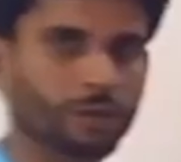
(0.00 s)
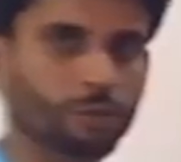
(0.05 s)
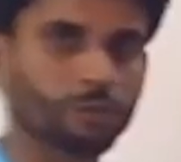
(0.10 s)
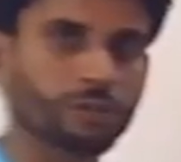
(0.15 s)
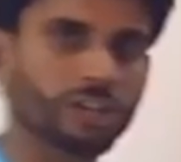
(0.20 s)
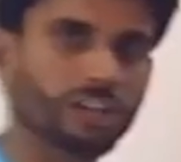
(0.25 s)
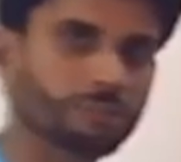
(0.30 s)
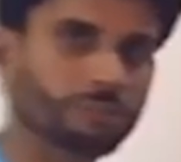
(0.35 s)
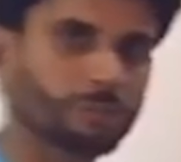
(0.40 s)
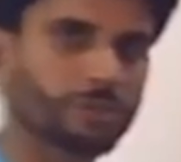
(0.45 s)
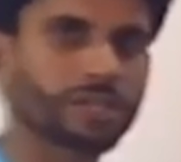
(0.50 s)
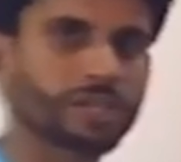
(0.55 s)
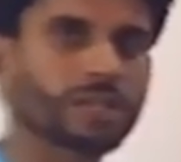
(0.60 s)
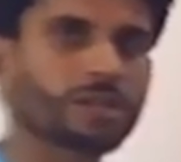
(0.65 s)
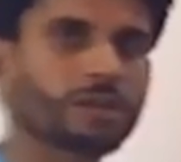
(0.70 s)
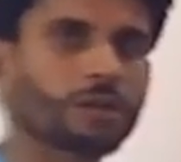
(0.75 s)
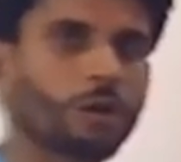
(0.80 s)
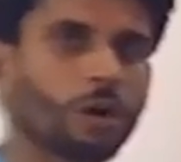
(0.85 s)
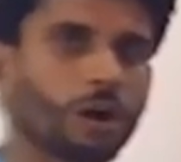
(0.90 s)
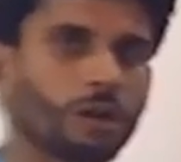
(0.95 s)
we are
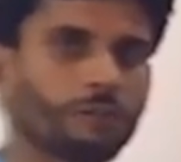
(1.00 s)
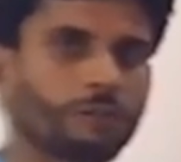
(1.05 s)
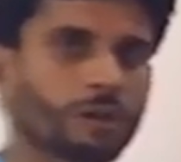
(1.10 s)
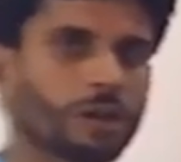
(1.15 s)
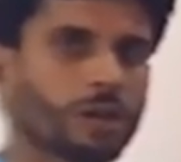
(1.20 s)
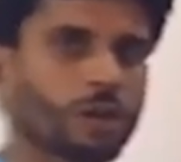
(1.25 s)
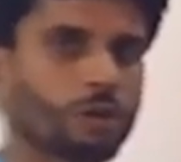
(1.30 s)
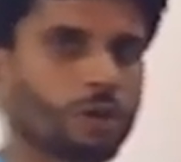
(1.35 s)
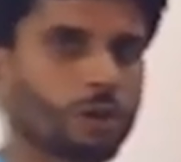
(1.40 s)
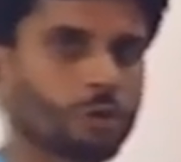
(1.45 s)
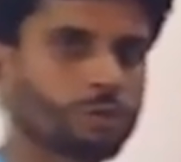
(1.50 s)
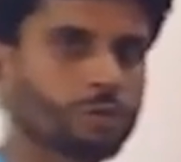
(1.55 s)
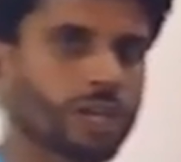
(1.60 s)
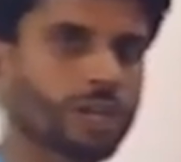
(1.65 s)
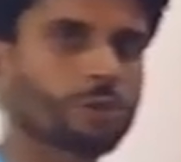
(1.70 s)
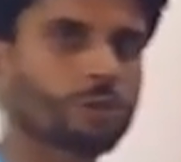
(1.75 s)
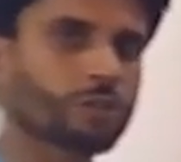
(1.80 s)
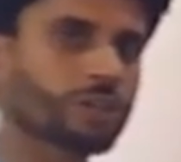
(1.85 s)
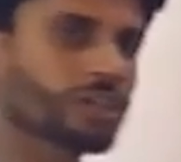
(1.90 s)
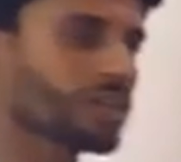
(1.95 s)
speaking of, or we
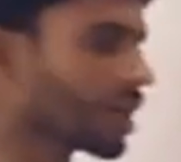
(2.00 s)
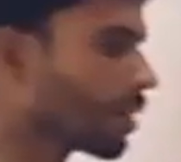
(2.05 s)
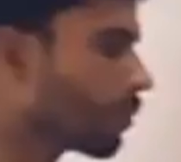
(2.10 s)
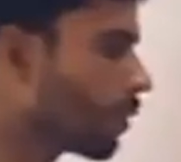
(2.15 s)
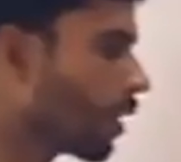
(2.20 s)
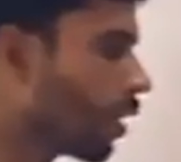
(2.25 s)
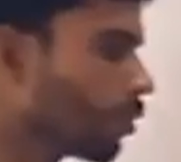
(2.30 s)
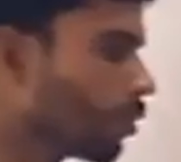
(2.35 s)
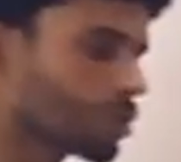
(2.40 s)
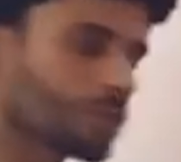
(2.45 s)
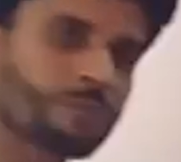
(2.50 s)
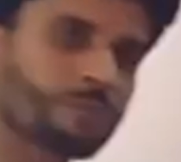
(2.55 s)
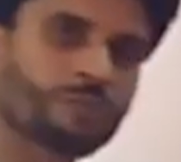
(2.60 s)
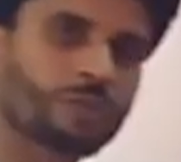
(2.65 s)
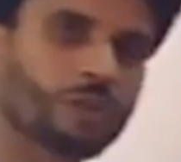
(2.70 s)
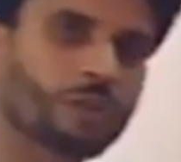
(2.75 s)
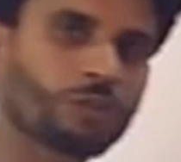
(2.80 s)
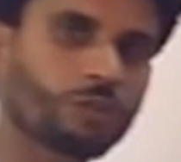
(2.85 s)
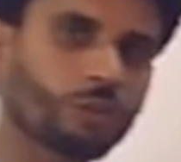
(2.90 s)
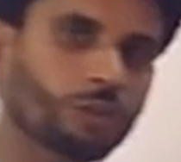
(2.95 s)
are talking about
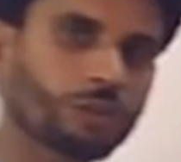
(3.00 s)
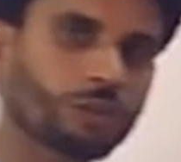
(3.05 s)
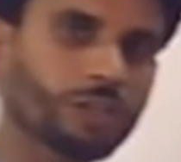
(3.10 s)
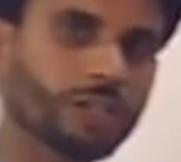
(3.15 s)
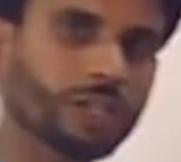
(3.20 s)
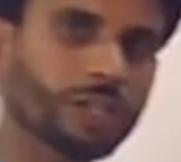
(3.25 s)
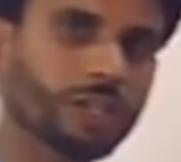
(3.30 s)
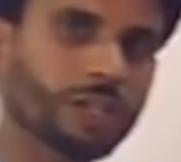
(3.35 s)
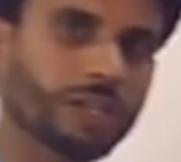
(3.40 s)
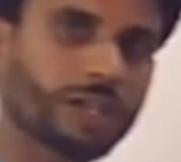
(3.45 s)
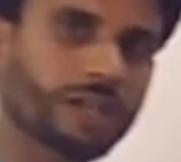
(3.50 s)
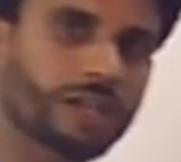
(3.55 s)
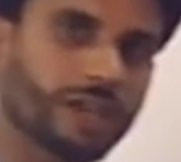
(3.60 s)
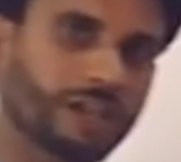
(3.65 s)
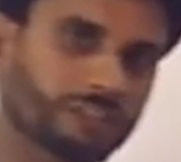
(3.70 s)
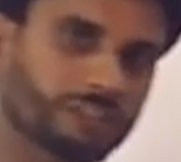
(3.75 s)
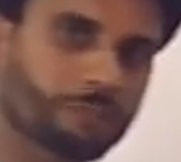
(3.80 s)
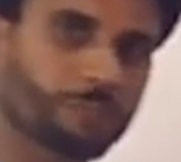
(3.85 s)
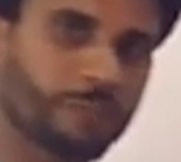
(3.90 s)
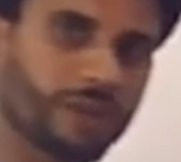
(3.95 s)
only
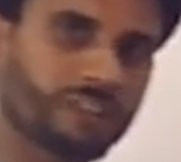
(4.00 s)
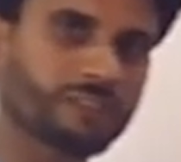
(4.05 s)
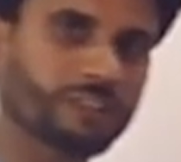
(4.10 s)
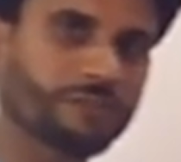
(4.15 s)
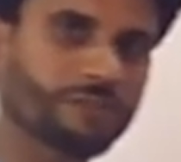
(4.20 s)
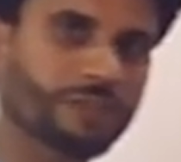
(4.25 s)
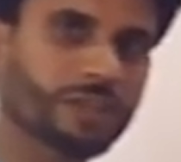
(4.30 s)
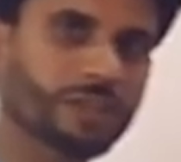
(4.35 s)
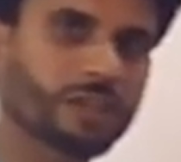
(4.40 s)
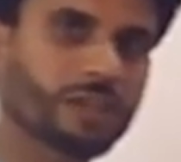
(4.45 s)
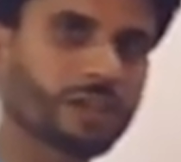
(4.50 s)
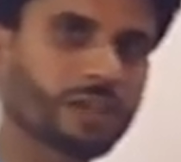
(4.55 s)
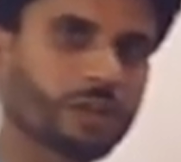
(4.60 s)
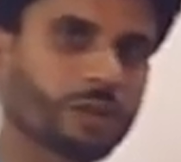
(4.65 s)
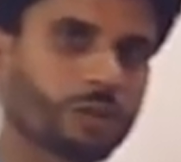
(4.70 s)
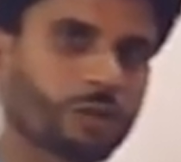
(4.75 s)
a specific